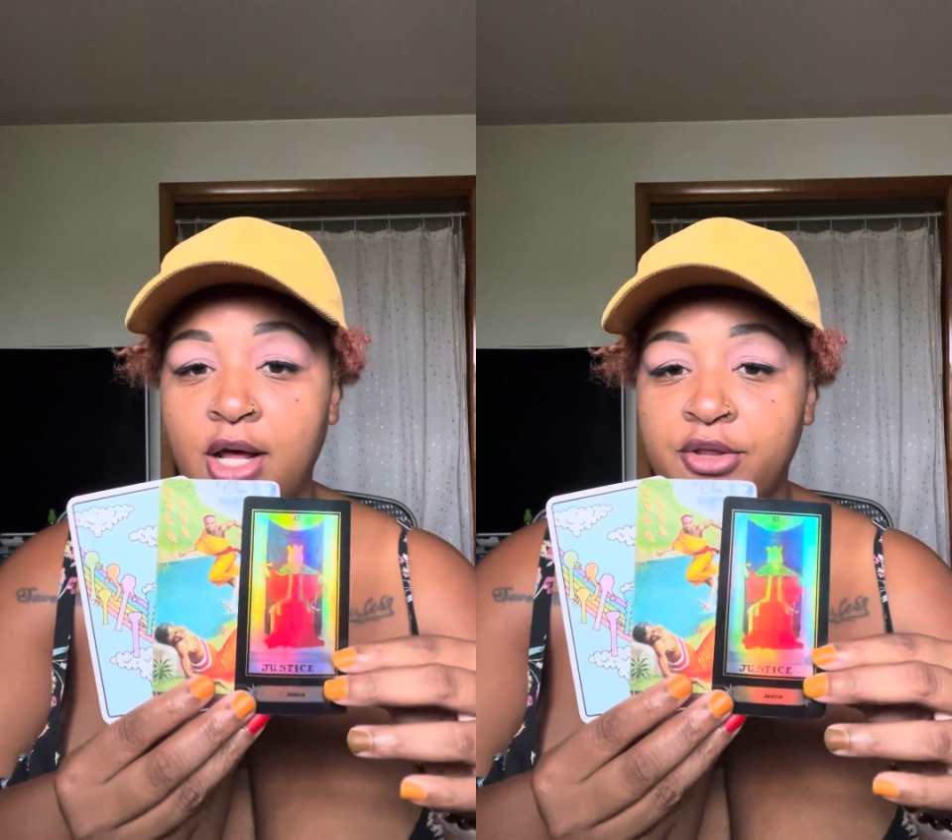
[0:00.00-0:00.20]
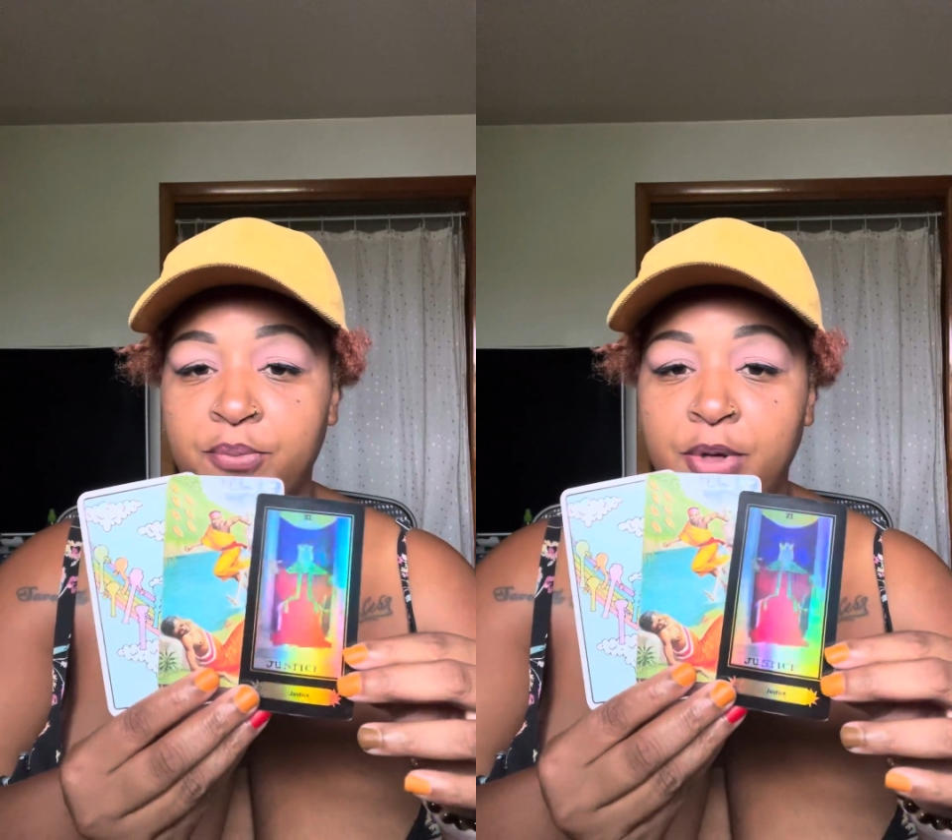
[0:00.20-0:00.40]

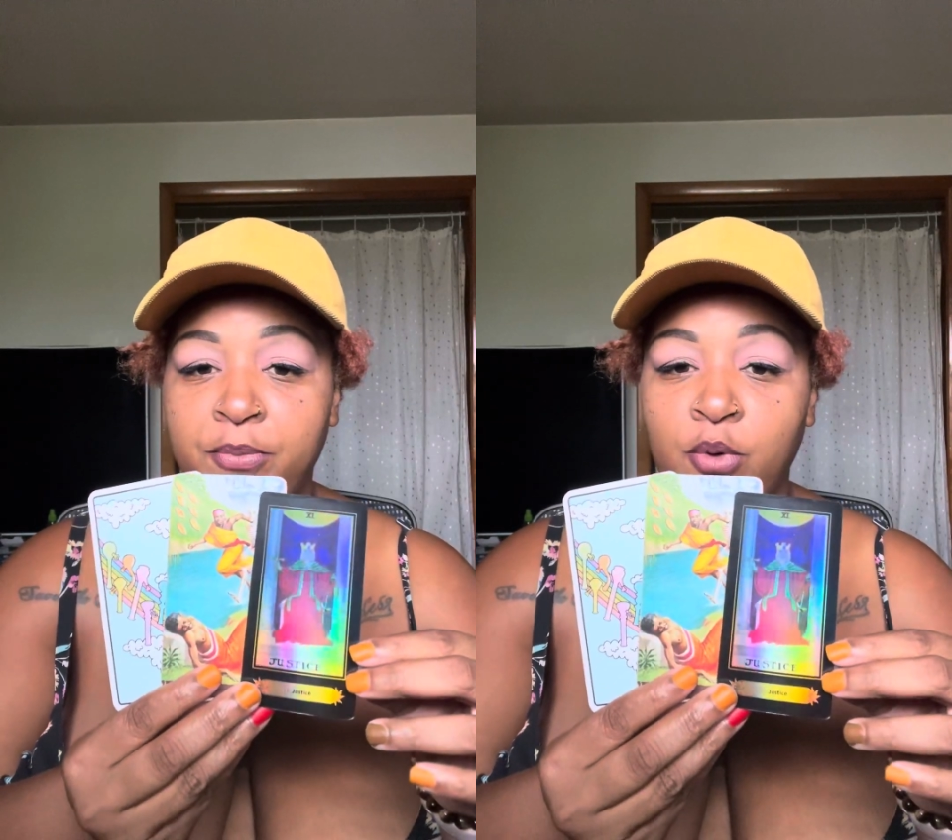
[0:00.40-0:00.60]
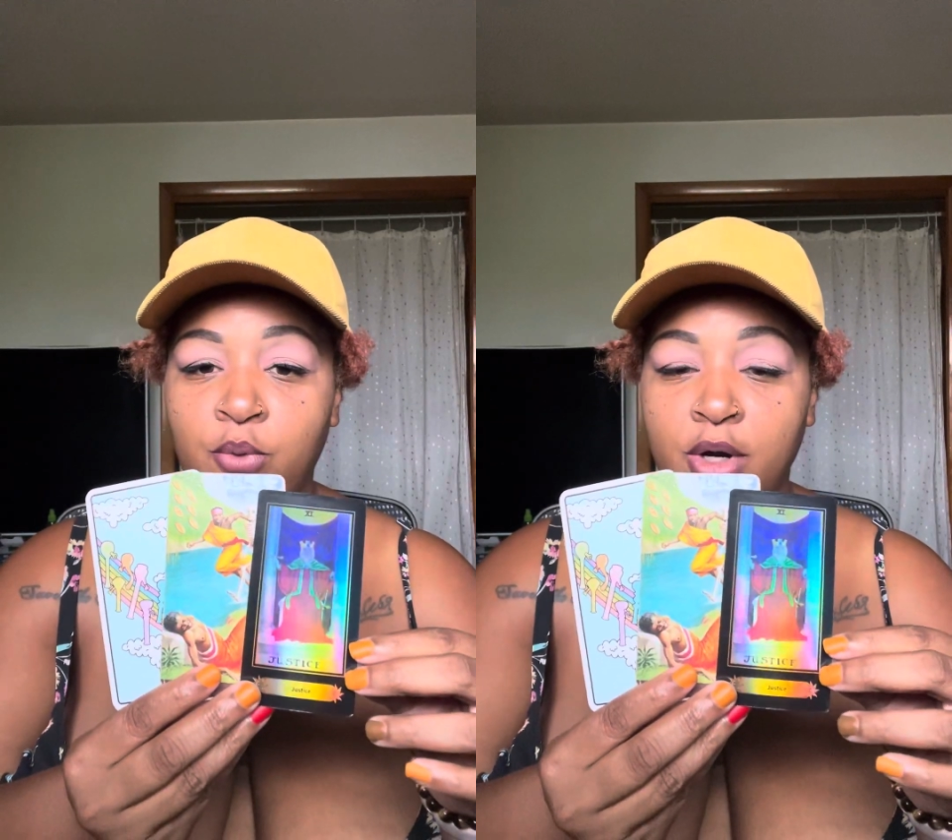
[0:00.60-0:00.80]
other
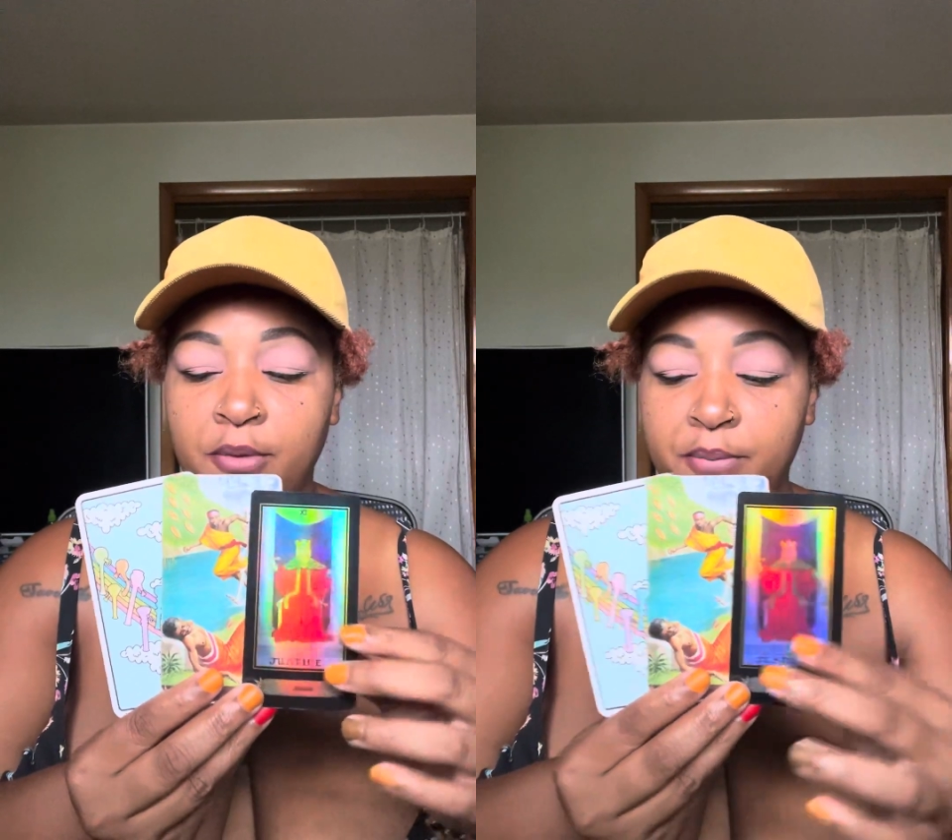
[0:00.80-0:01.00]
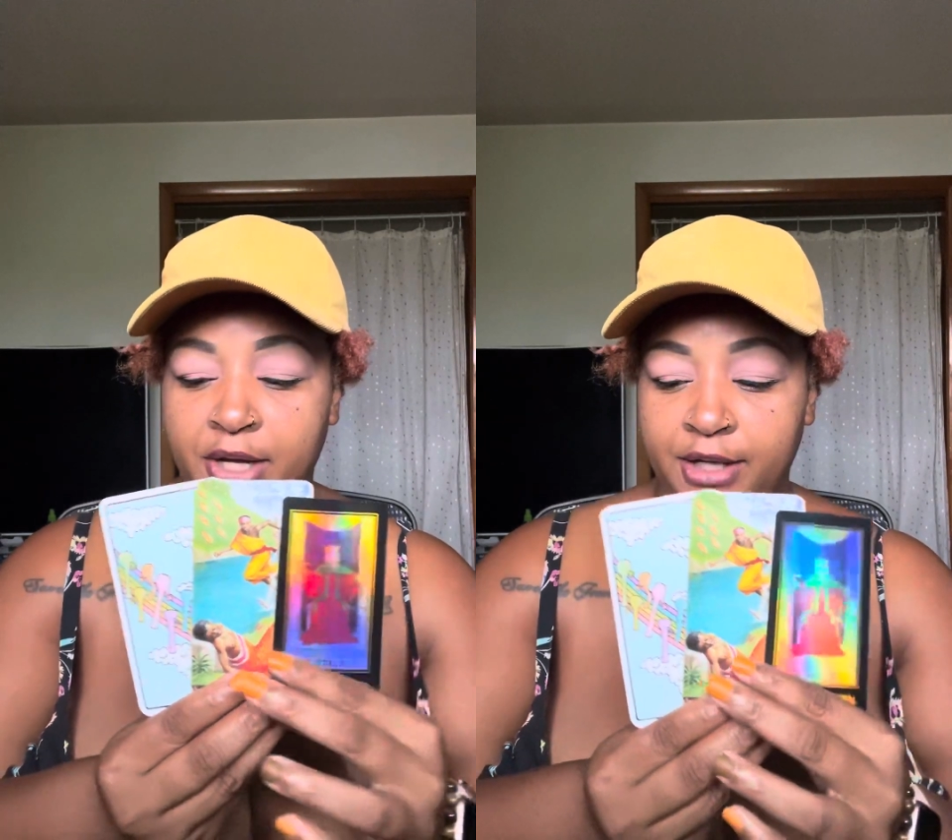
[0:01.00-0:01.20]
people were,
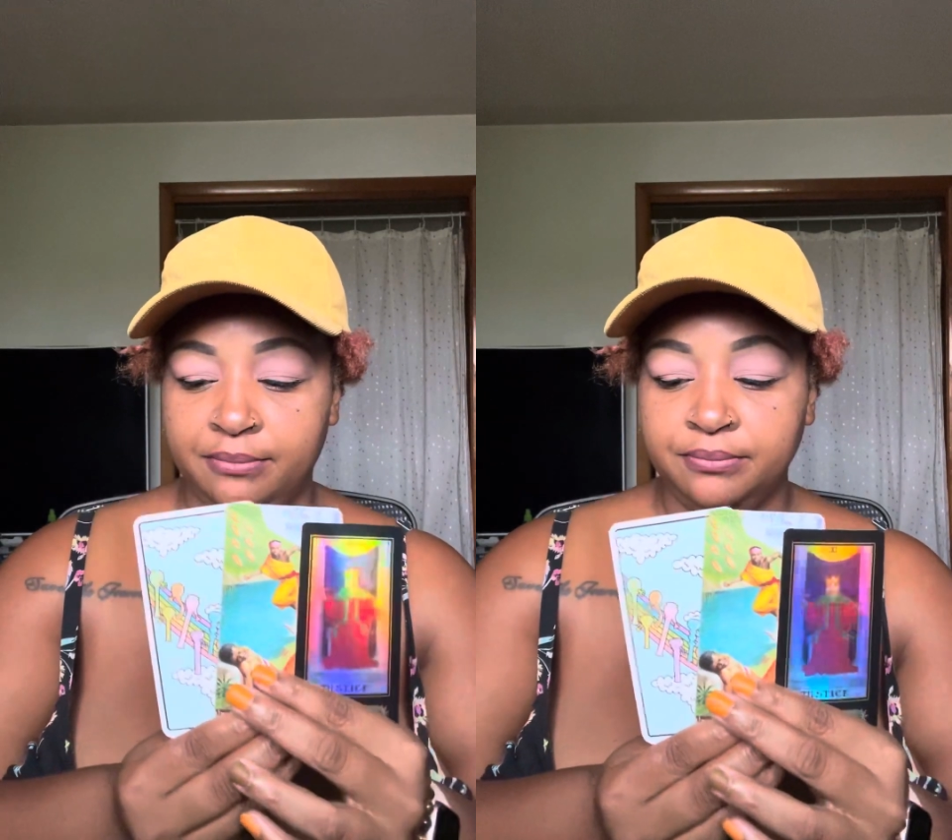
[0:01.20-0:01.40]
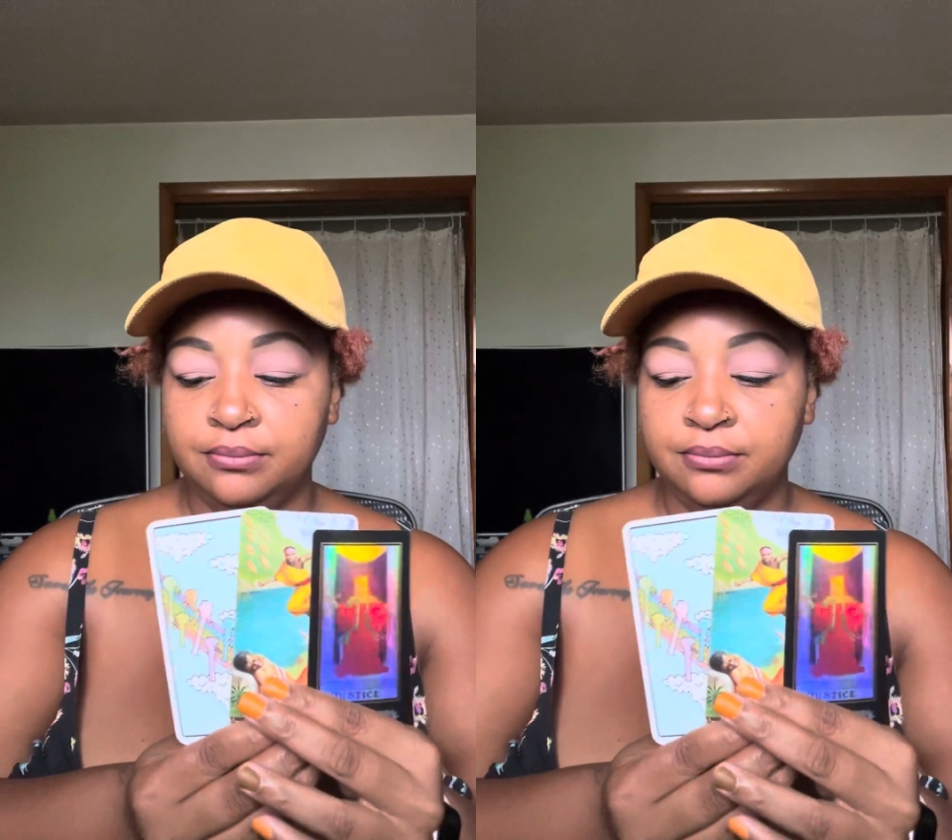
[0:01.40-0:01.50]
but